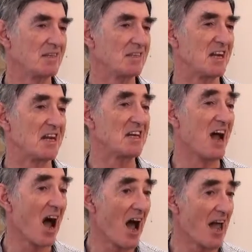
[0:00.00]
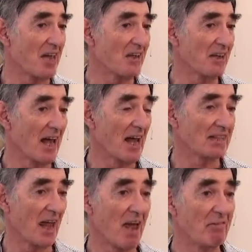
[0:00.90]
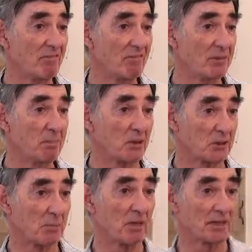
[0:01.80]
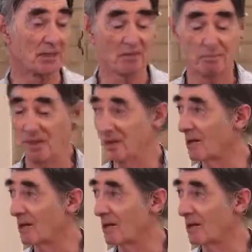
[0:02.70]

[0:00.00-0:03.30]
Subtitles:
deny that it has every possibility of being the